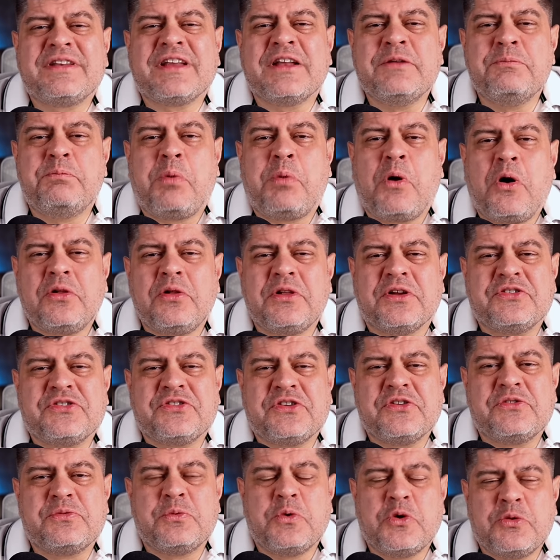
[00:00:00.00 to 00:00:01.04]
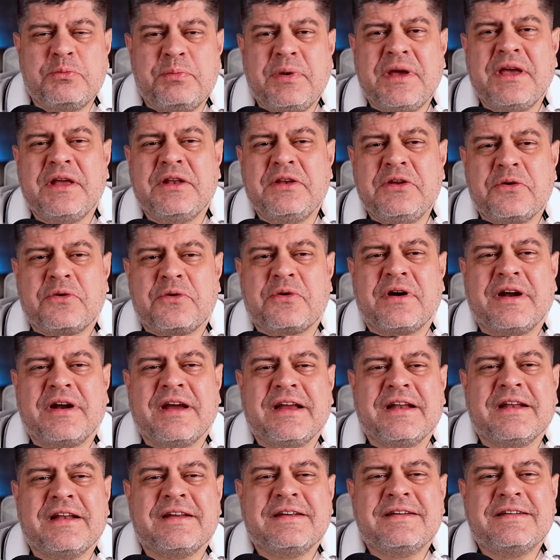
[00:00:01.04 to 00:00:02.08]
and policies would be in
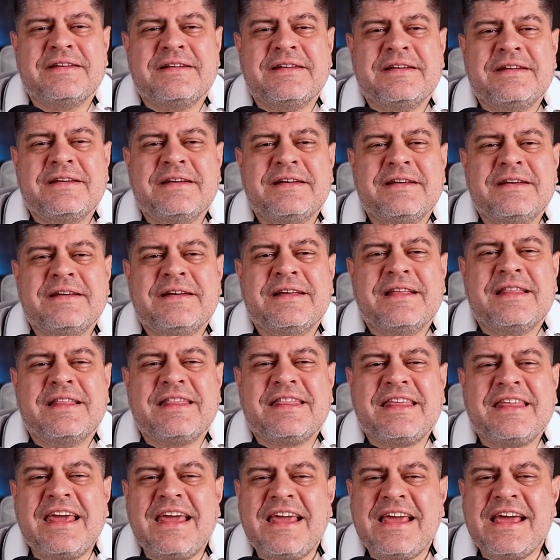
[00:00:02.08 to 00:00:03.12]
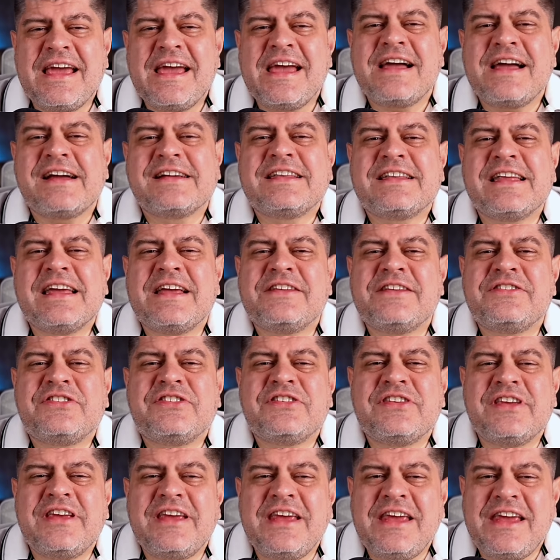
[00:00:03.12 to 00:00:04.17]
Ukraine. They act
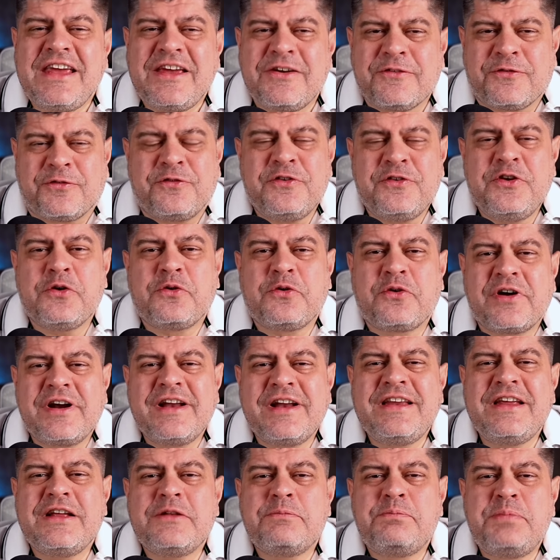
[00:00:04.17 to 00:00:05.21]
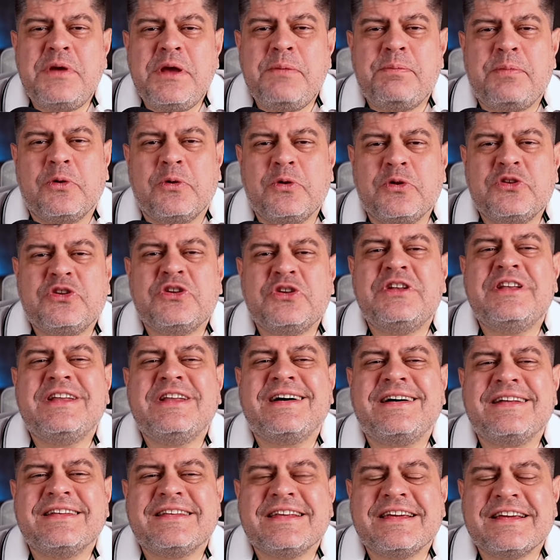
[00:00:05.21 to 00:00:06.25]
as if Ukrainian people do
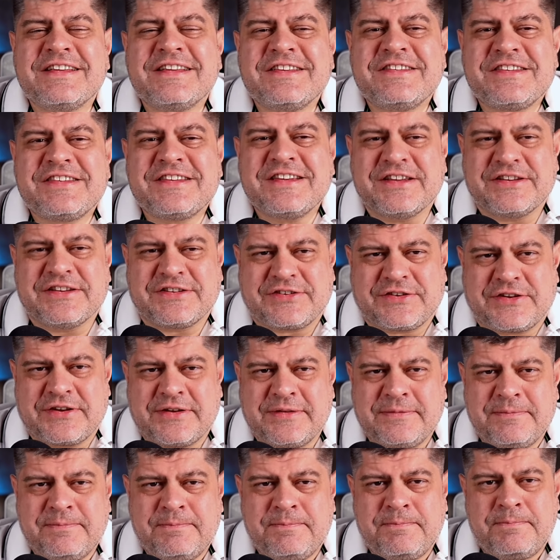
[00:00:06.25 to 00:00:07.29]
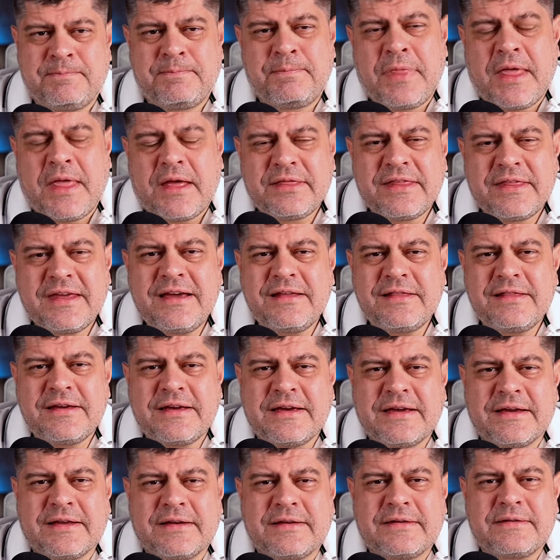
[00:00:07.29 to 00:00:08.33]
not exist. On the other
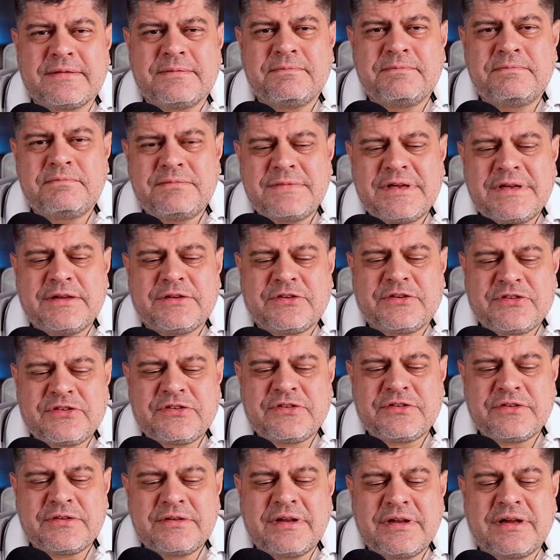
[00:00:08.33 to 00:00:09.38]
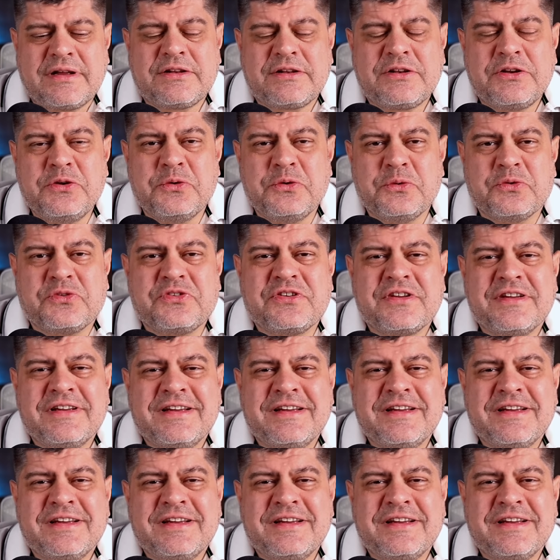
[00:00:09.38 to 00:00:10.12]
hand, it's not news.